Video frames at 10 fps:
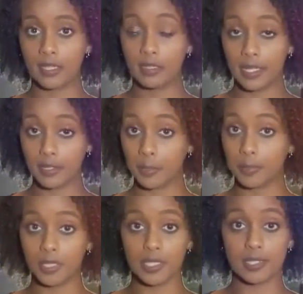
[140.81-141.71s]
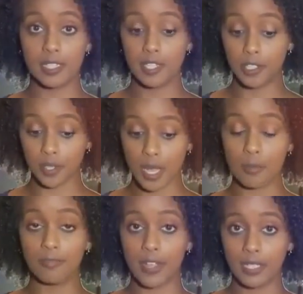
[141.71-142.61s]
Lakeland police need your
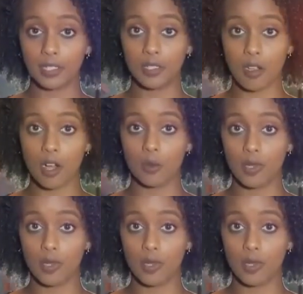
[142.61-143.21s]
help finding the car.